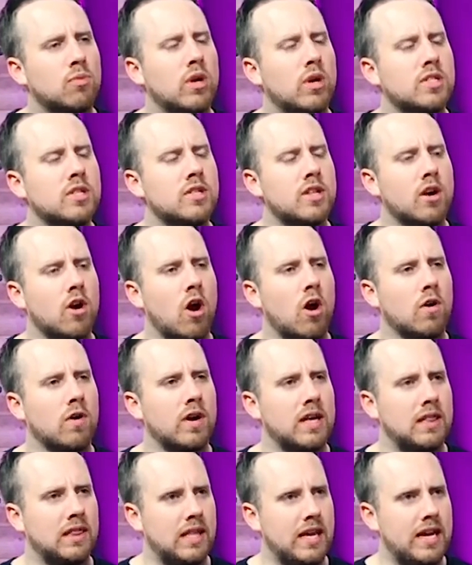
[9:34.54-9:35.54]
Wasn't there
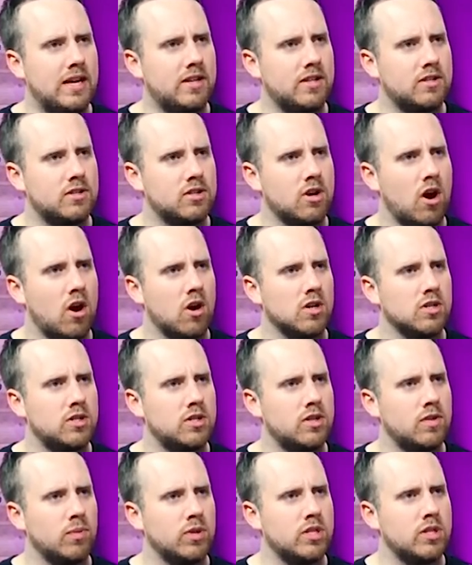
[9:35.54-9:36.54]
already leaked
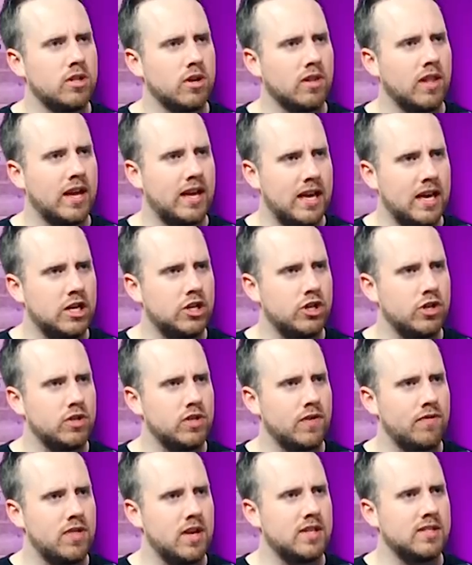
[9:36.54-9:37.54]
SARS? Wasn't there like issues
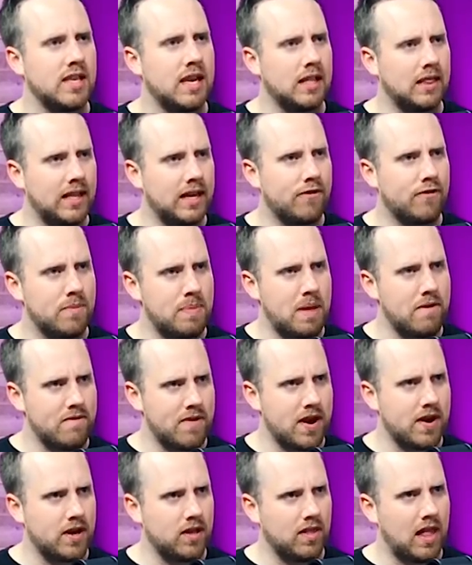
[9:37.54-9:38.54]
of things getting leaked from that
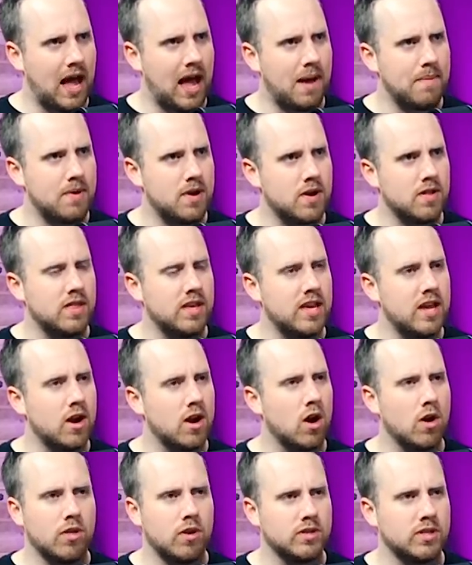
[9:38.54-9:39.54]
very lab in the year?
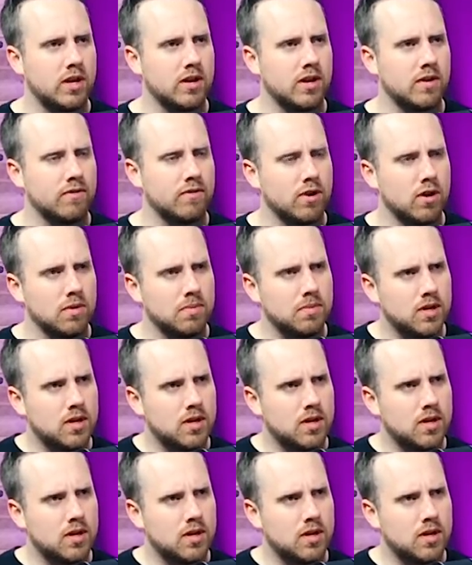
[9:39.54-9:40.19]
are those unconfirmed?